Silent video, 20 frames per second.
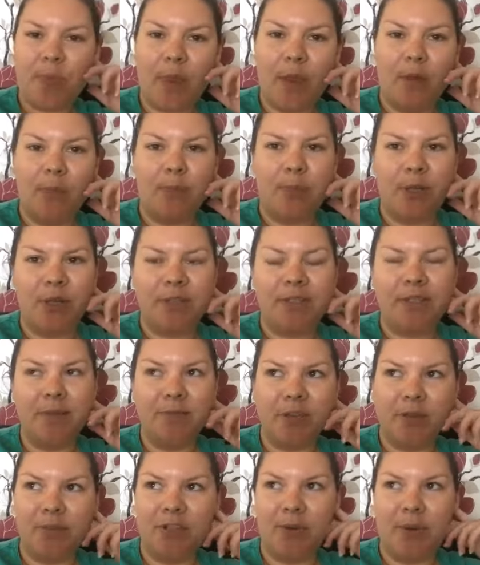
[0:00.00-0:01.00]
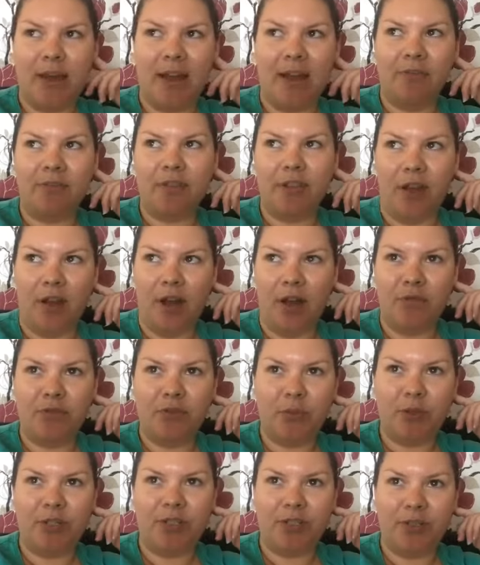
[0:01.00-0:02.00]
But sometimes you have to,
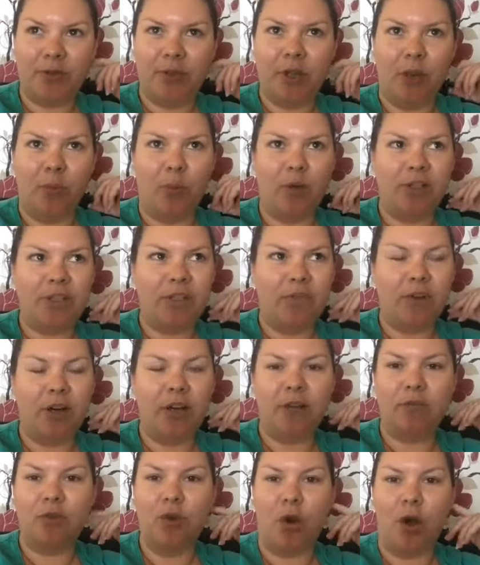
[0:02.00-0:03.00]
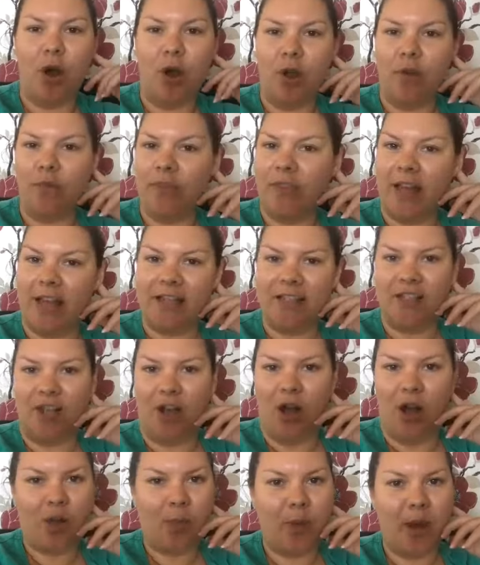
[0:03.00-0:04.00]
afterwards, once you've kind of got over that
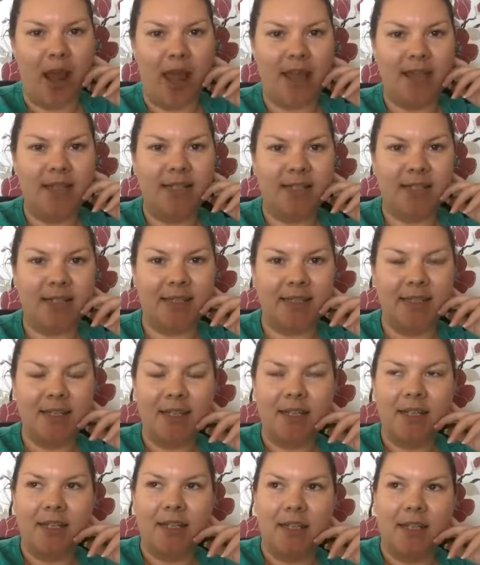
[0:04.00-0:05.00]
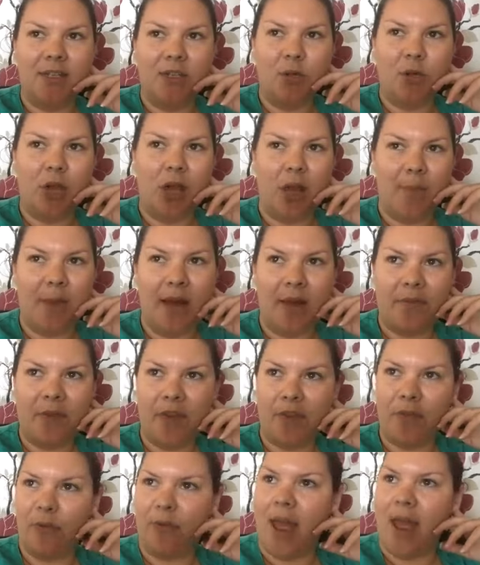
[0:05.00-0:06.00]
dark place, you come out the
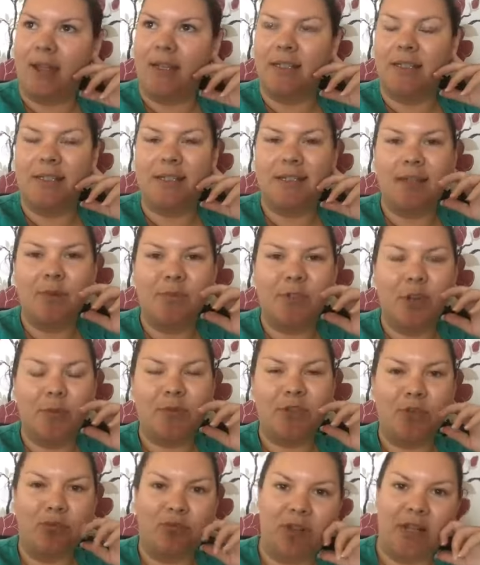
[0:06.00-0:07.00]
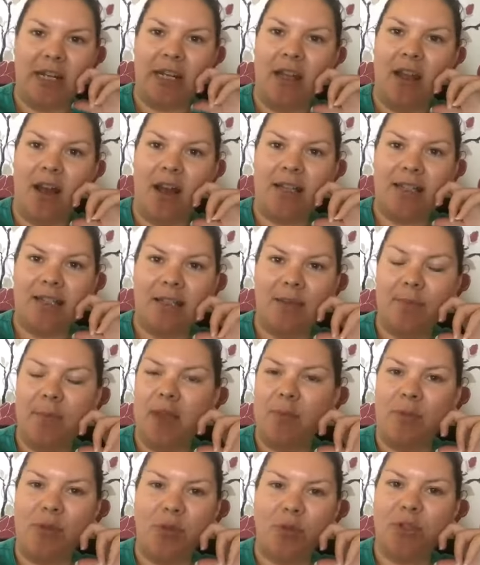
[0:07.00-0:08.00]
other end, and sometimes you realize that
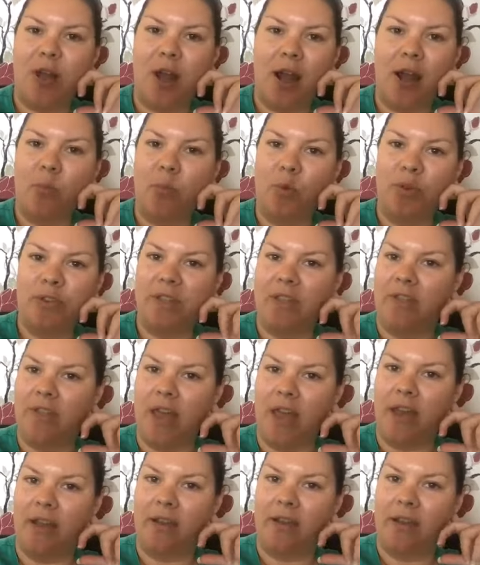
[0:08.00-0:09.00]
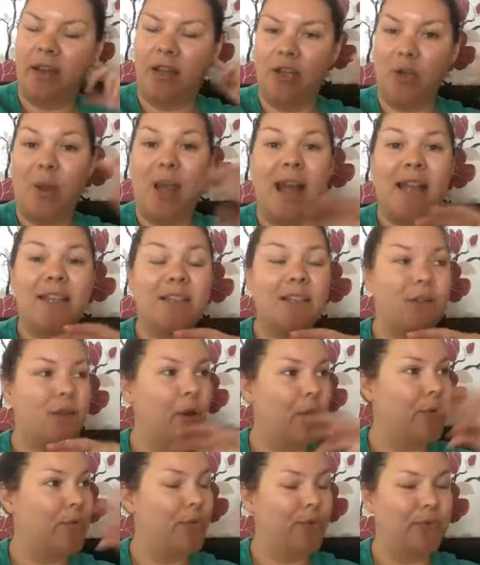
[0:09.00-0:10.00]
maybe your time wasn't then, and you had to
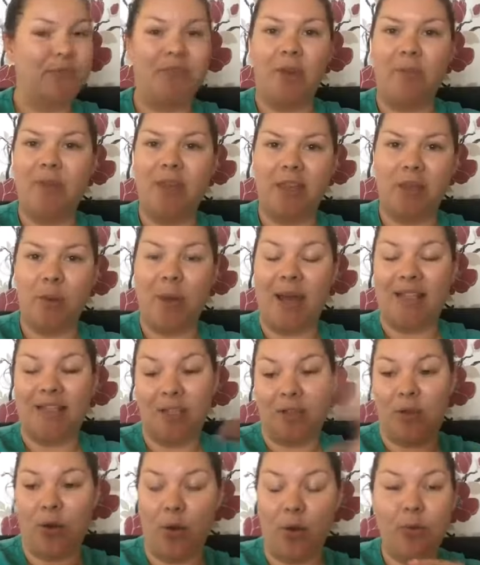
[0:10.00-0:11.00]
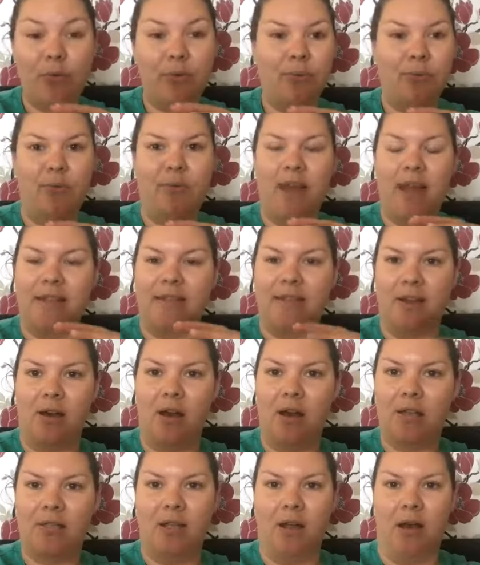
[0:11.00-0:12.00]
go through something. You had to go through that
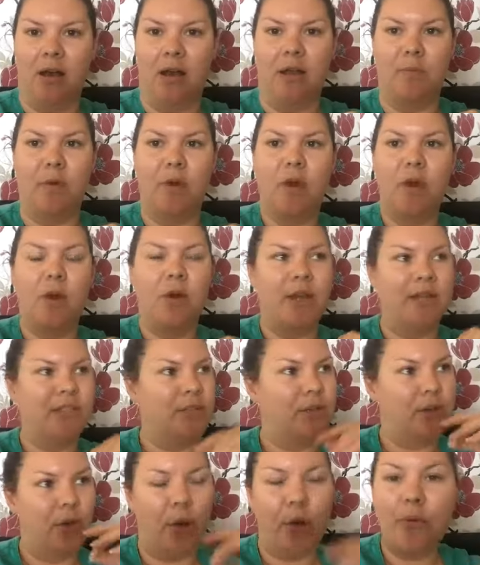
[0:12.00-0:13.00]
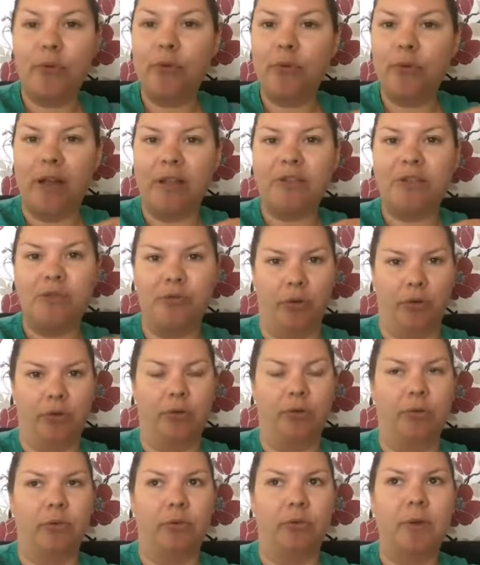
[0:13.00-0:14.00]
dark time, to go through that
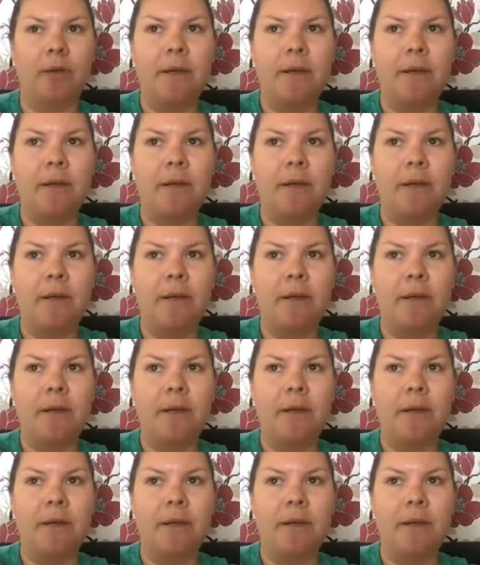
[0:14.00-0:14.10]
struggle